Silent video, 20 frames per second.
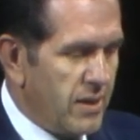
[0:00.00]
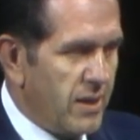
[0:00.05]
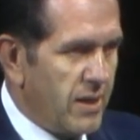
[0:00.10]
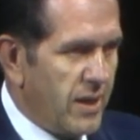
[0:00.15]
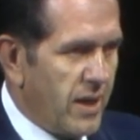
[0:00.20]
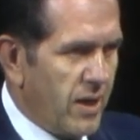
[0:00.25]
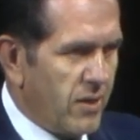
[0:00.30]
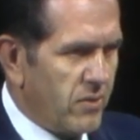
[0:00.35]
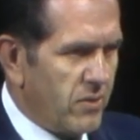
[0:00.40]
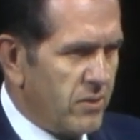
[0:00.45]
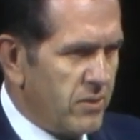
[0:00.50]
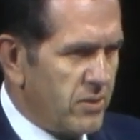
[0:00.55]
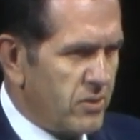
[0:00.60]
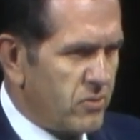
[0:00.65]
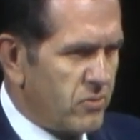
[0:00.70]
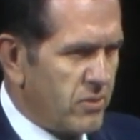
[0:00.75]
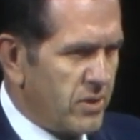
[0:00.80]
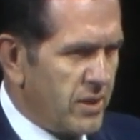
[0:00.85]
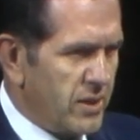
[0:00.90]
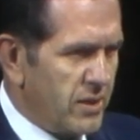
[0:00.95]
Out on the
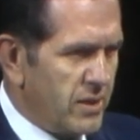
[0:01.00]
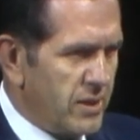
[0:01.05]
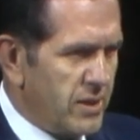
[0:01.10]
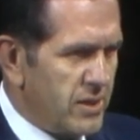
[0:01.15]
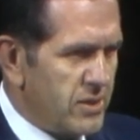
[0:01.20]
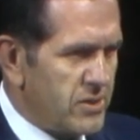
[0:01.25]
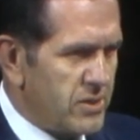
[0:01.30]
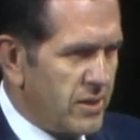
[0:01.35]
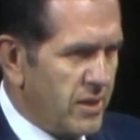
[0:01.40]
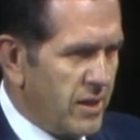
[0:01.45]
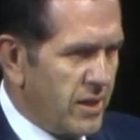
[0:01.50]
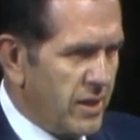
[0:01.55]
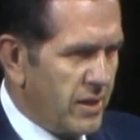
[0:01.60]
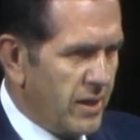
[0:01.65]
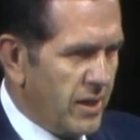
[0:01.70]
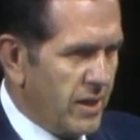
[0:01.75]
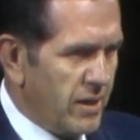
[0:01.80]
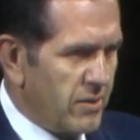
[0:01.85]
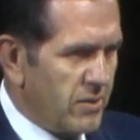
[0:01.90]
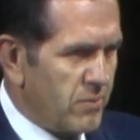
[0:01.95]
trail each night,
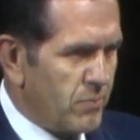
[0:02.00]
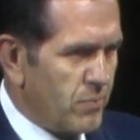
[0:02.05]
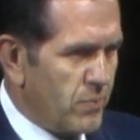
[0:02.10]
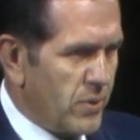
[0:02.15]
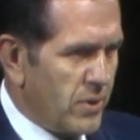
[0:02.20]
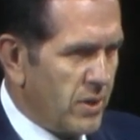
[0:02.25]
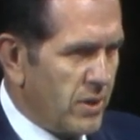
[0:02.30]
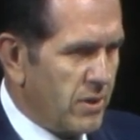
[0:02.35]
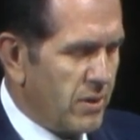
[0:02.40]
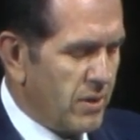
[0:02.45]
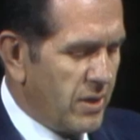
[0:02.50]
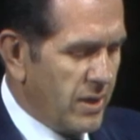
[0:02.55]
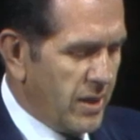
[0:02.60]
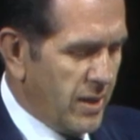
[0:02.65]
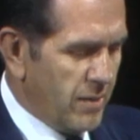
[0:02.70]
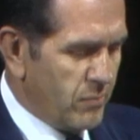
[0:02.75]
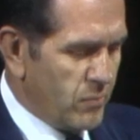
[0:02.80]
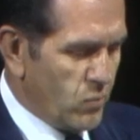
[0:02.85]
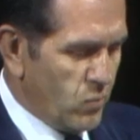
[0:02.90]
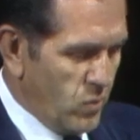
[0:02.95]
Ann Parker
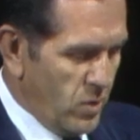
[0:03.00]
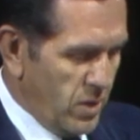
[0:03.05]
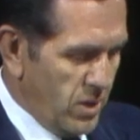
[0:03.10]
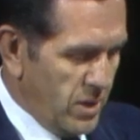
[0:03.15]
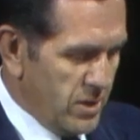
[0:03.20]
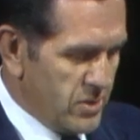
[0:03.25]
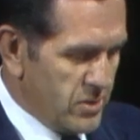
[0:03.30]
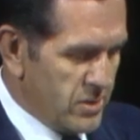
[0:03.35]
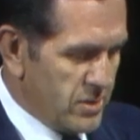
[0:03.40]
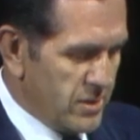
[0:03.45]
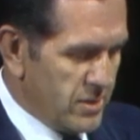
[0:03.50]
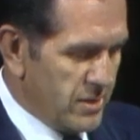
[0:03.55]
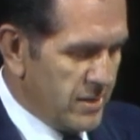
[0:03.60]
kept watch.